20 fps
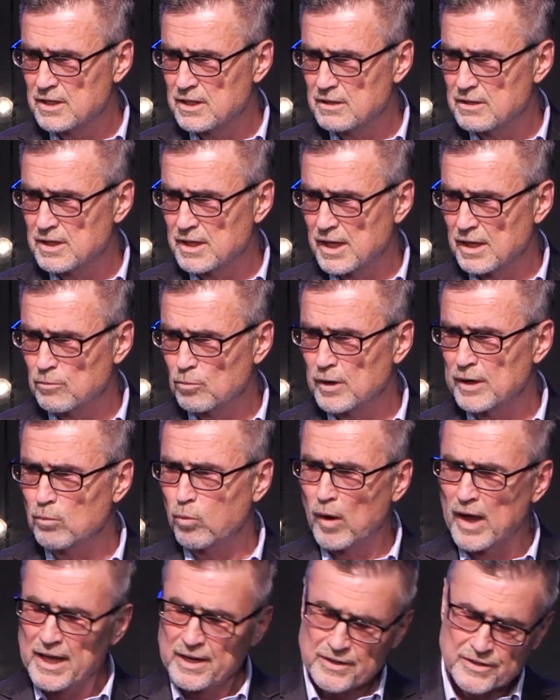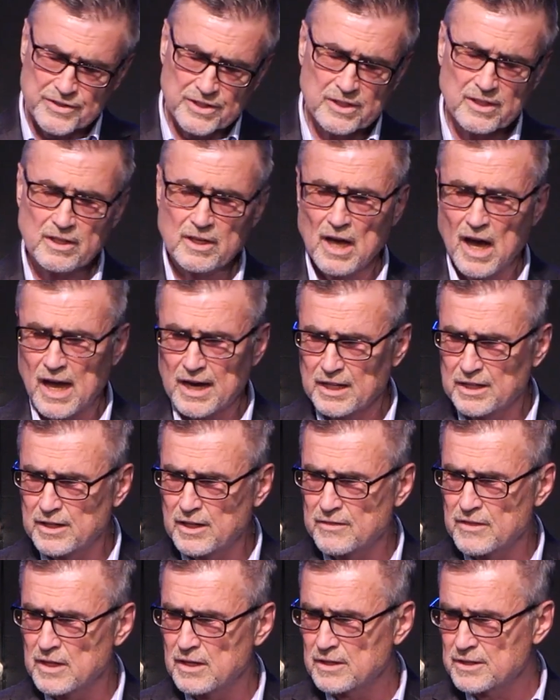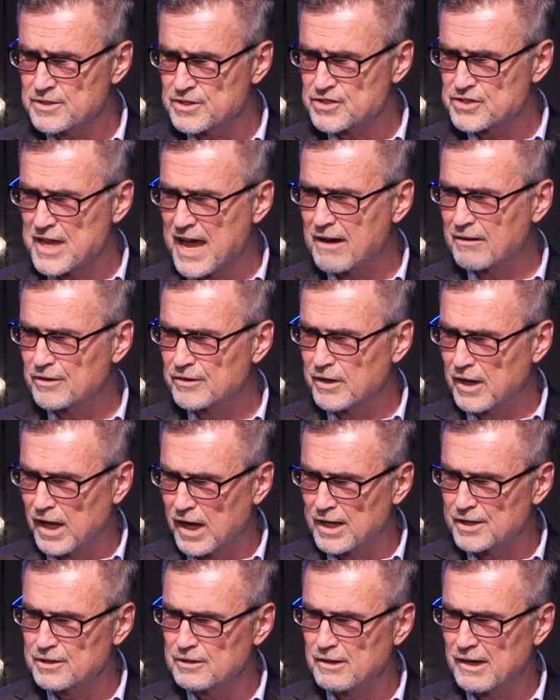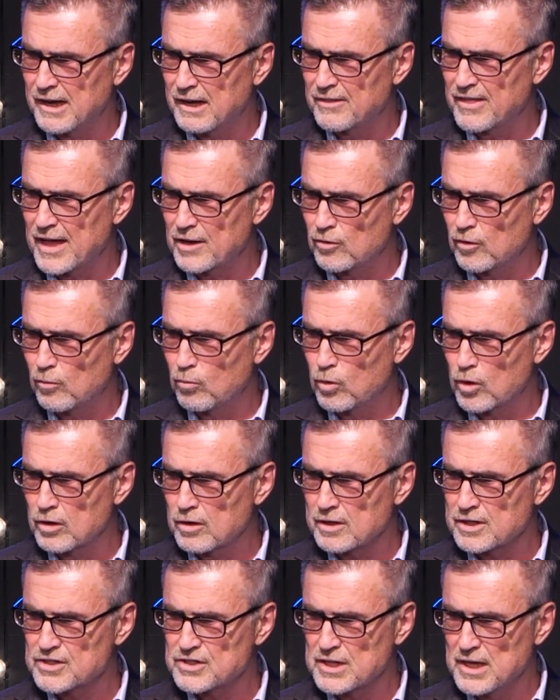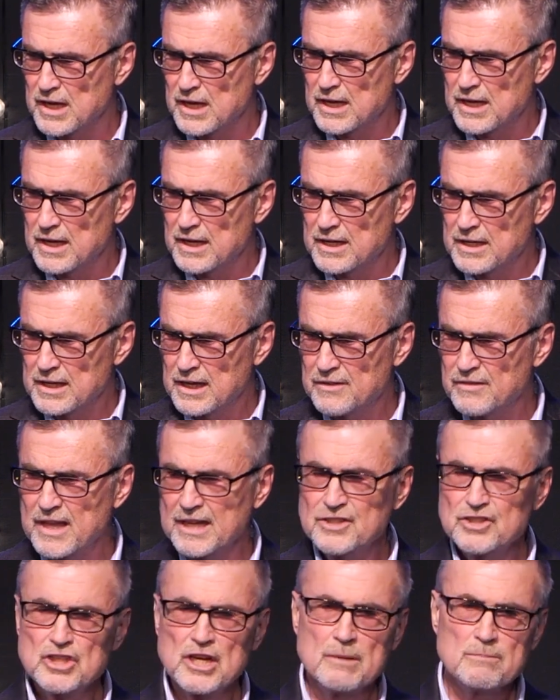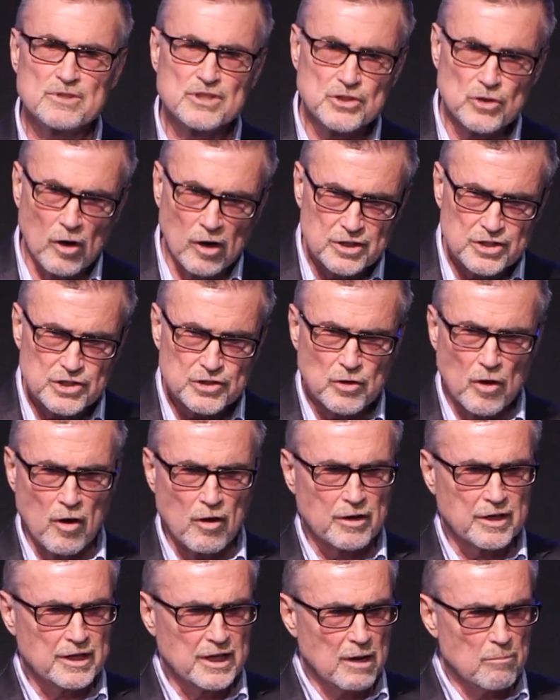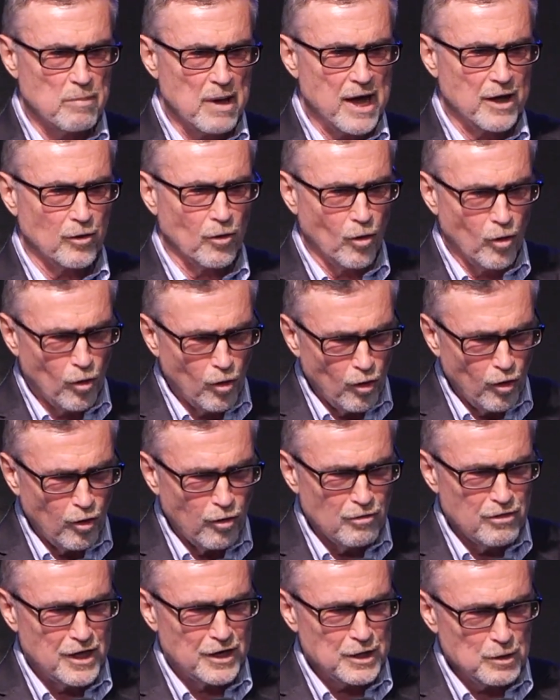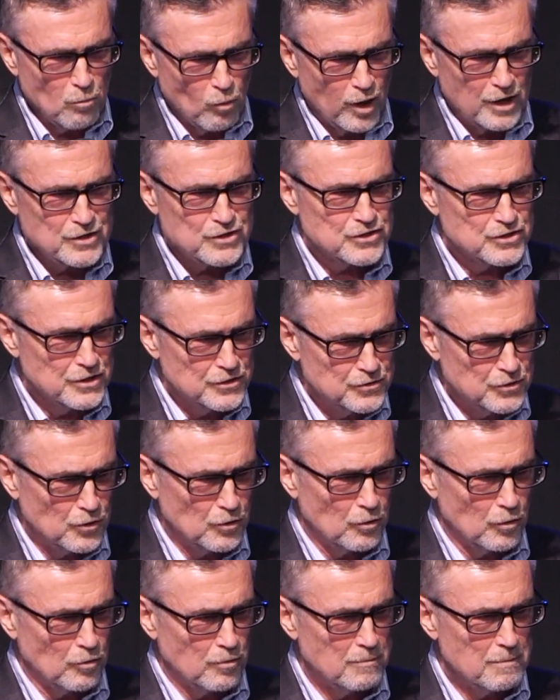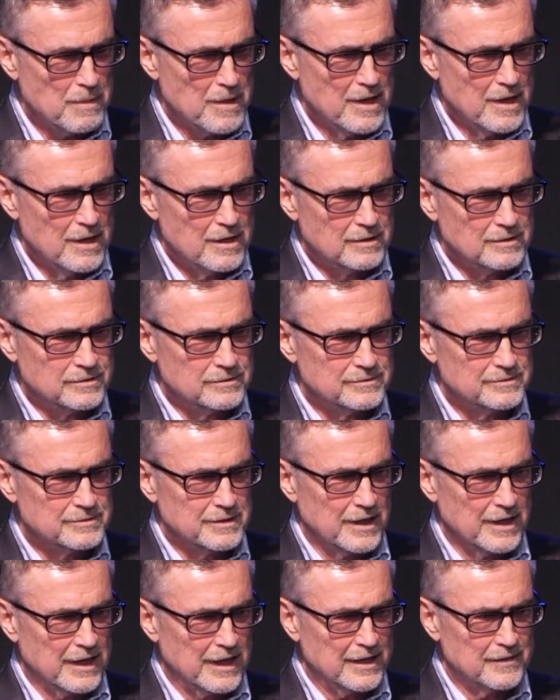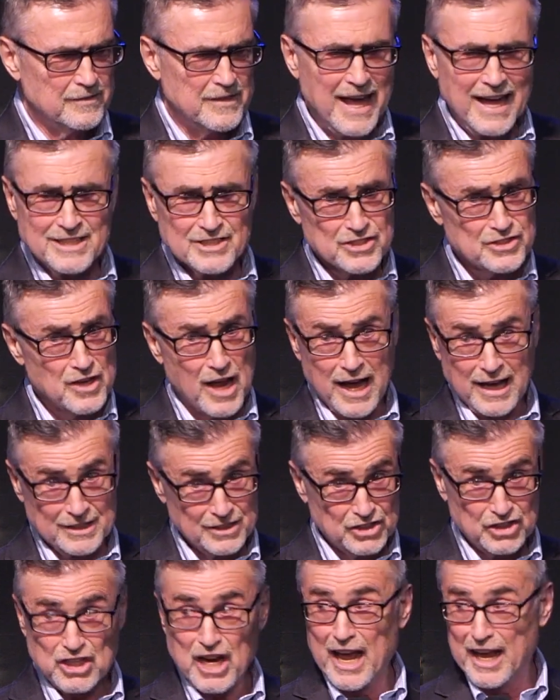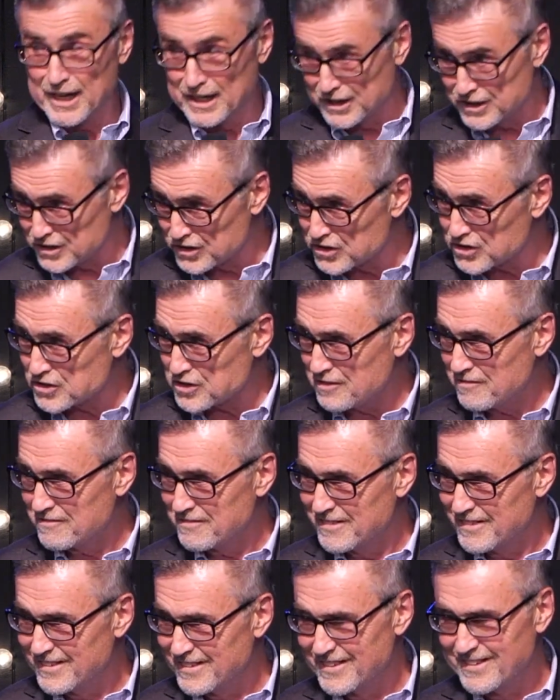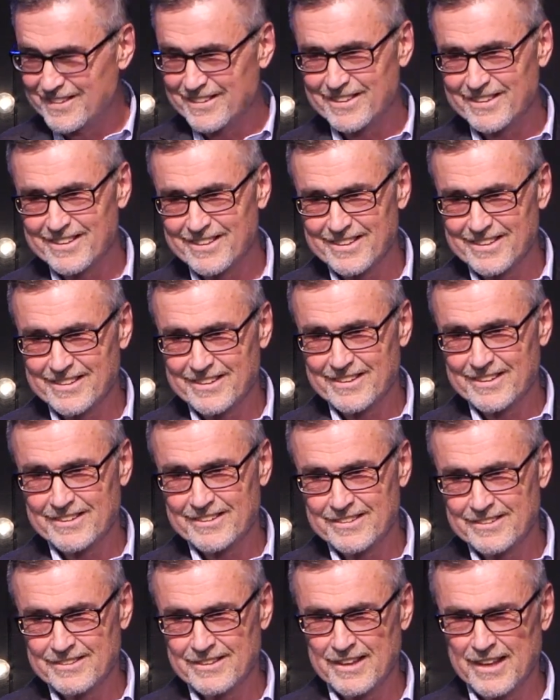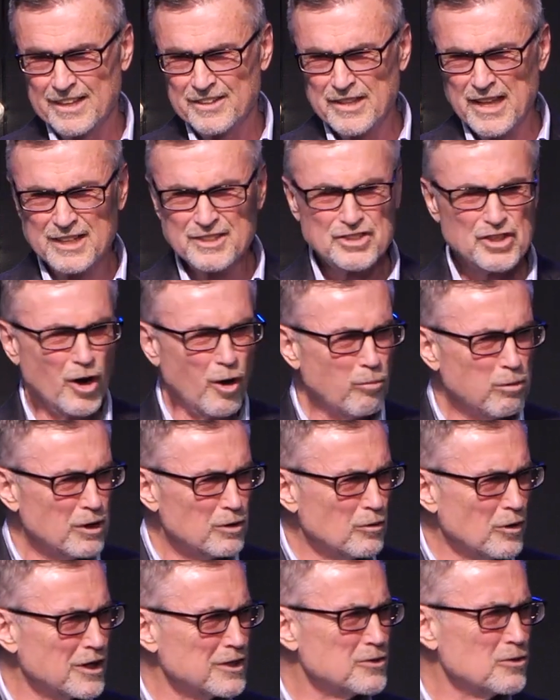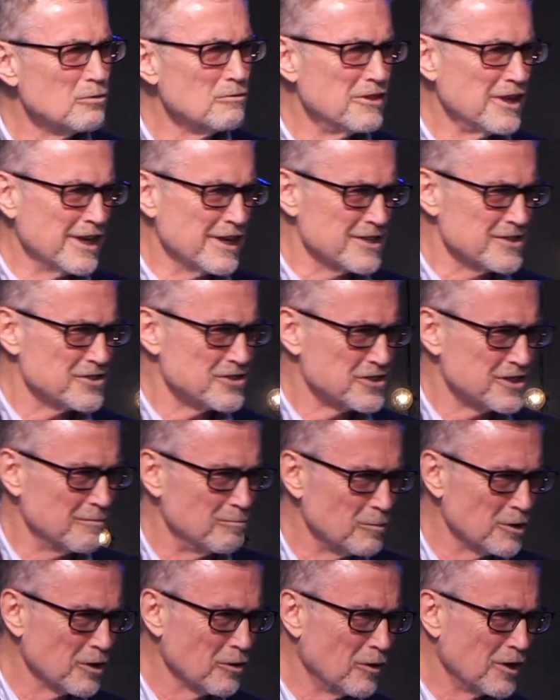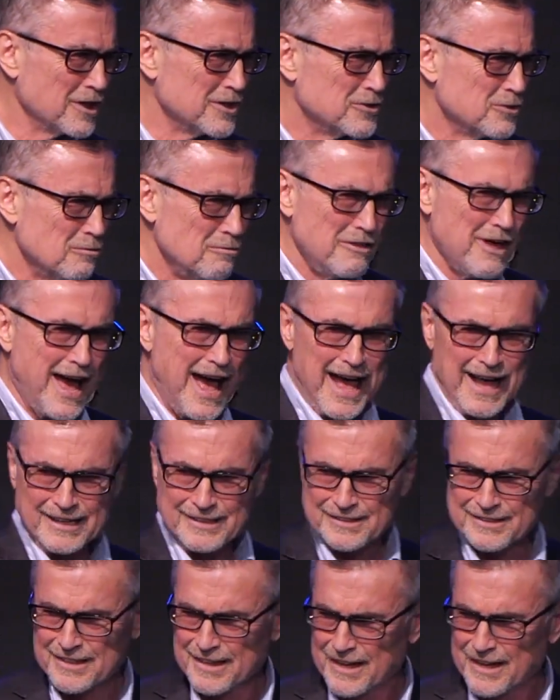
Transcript: and we went and got into the salad line. You know how that all works. And then Jim starts talking about all that he wants to do. That's not changed. And then, Joe, we're going to do this, and we're going to do that.